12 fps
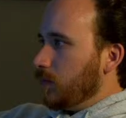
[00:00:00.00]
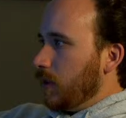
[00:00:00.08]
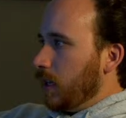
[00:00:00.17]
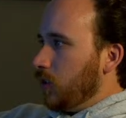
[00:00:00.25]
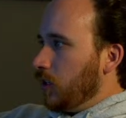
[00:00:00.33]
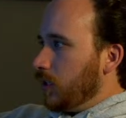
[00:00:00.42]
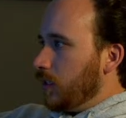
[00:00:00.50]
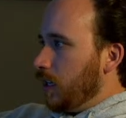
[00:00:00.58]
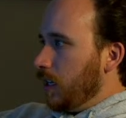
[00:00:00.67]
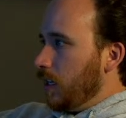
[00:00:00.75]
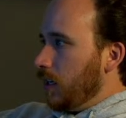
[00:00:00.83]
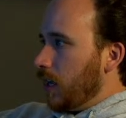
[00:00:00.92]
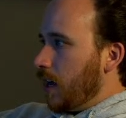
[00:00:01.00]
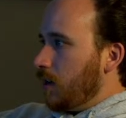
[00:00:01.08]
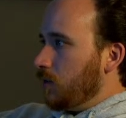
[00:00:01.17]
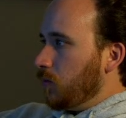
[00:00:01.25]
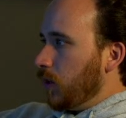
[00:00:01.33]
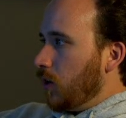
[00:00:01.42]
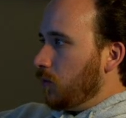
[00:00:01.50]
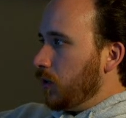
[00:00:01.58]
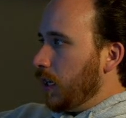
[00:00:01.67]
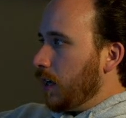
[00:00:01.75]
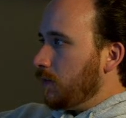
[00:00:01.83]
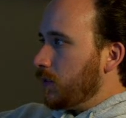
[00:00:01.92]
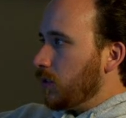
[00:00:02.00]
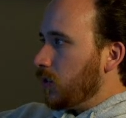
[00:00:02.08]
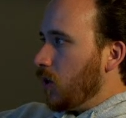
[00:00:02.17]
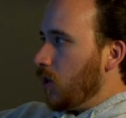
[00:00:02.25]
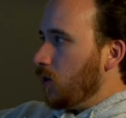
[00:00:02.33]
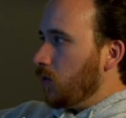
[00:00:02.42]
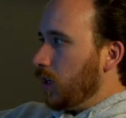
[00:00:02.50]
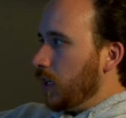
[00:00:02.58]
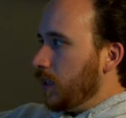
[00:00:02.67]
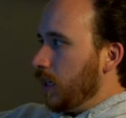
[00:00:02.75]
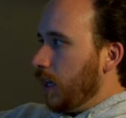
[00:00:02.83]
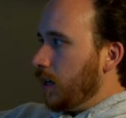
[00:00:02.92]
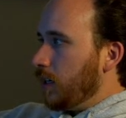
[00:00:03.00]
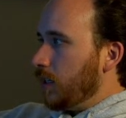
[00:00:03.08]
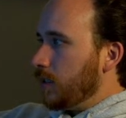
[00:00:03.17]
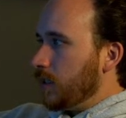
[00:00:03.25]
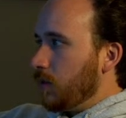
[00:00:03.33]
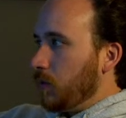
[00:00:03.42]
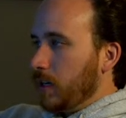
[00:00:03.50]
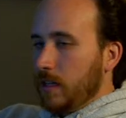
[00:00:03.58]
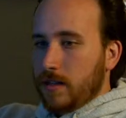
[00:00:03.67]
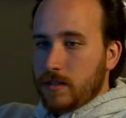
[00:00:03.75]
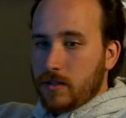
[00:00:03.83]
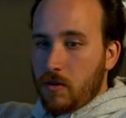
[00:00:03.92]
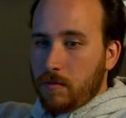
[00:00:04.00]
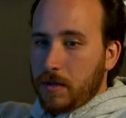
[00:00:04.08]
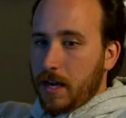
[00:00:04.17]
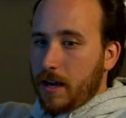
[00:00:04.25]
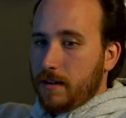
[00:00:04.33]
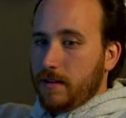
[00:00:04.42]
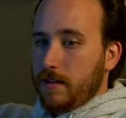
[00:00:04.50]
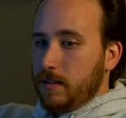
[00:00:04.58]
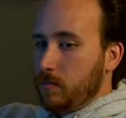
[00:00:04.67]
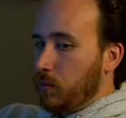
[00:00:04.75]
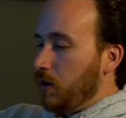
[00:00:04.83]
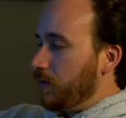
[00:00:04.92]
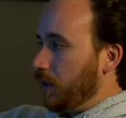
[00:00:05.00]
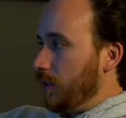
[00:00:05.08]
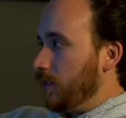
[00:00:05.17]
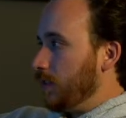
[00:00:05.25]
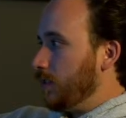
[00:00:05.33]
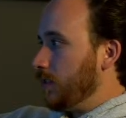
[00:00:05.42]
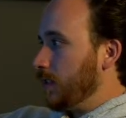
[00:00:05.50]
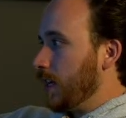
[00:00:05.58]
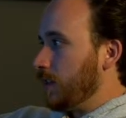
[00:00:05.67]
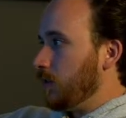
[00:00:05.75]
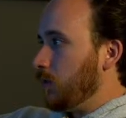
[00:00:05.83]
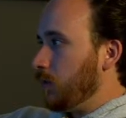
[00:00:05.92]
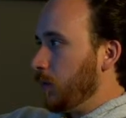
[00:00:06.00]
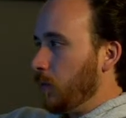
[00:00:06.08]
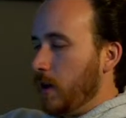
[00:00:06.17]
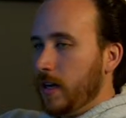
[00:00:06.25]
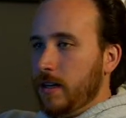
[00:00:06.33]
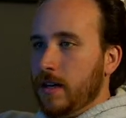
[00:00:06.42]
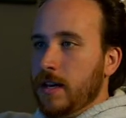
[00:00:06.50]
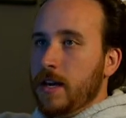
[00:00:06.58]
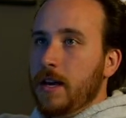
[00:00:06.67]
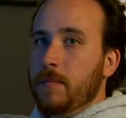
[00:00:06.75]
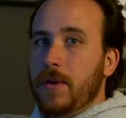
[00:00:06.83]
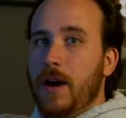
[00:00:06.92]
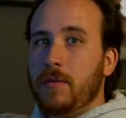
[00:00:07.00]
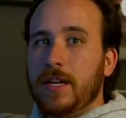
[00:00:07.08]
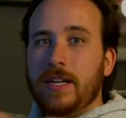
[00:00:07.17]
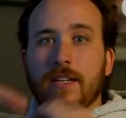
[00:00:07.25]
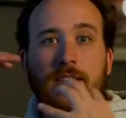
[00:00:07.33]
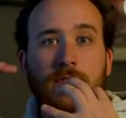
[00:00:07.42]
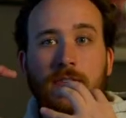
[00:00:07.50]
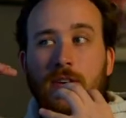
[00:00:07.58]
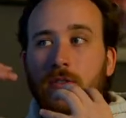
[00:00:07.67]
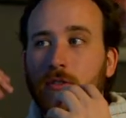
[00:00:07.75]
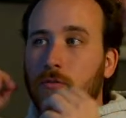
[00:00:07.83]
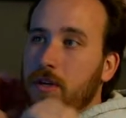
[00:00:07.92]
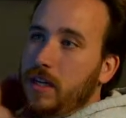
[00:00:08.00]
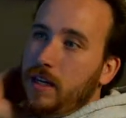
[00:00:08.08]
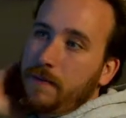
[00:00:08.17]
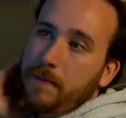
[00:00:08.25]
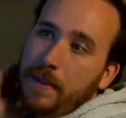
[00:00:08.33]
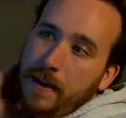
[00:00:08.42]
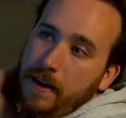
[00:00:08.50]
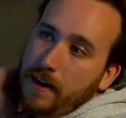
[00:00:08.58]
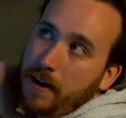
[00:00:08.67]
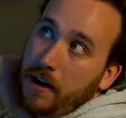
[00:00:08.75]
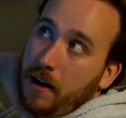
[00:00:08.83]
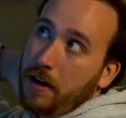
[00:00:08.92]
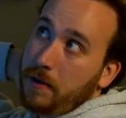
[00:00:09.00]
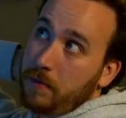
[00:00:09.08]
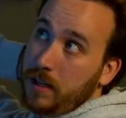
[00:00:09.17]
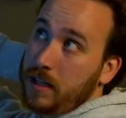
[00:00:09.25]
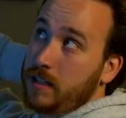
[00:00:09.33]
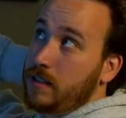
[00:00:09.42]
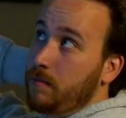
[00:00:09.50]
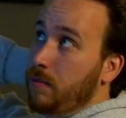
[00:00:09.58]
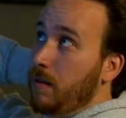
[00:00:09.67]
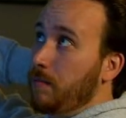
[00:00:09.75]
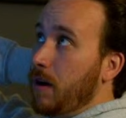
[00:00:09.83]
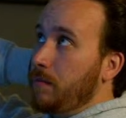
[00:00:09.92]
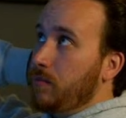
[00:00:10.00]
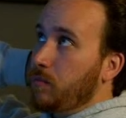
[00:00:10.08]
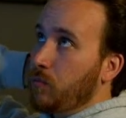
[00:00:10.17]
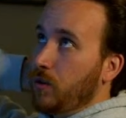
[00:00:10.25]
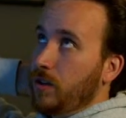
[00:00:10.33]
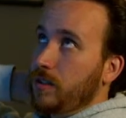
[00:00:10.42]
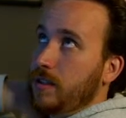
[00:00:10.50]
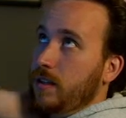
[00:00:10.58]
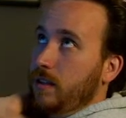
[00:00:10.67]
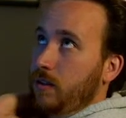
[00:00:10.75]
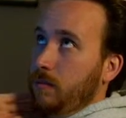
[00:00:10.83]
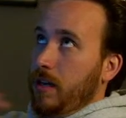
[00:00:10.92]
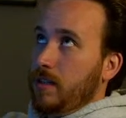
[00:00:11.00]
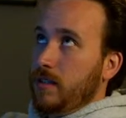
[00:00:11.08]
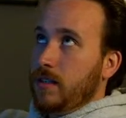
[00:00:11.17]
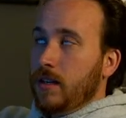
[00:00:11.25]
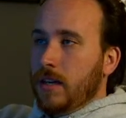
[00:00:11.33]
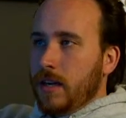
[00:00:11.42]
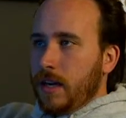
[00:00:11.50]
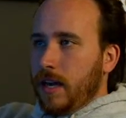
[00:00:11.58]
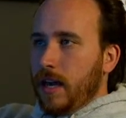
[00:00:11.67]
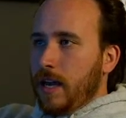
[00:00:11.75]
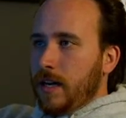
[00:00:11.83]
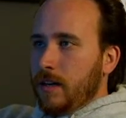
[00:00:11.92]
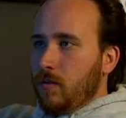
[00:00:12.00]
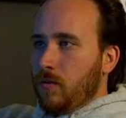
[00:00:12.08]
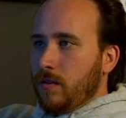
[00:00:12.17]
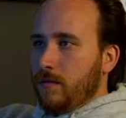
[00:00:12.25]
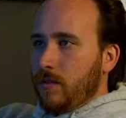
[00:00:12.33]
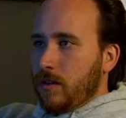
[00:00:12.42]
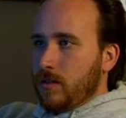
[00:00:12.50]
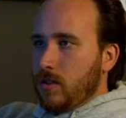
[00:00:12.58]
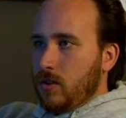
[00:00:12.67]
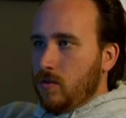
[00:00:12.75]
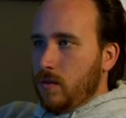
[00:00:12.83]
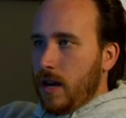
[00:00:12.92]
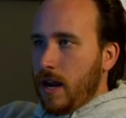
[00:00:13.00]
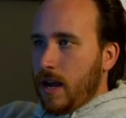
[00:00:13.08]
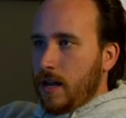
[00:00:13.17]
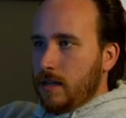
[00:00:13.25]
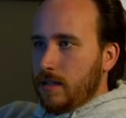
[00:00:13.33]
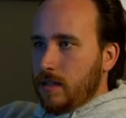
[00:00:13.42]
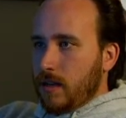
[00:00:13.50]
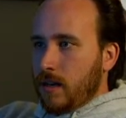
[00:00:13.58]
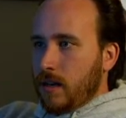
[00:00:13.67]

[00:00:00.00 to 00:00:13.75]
And you can see now we only have snow in the areas that we need the snow to be at. This is perfect. This is exactly what we wanted. But now we need it to feel 3D. It needs to bump upwards a little bit. And in order for us to do that,